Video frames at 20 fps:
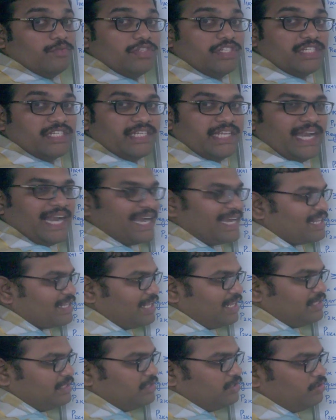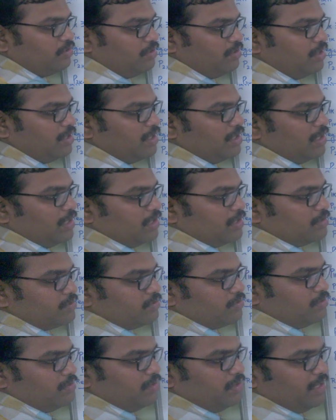which is greater than 0.
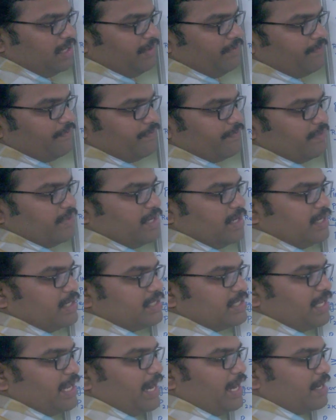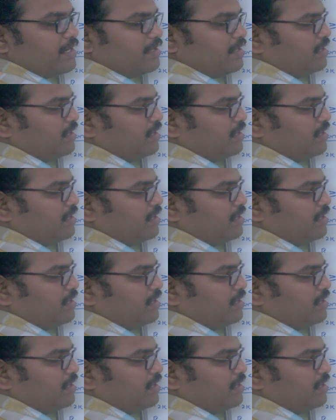So if it is greater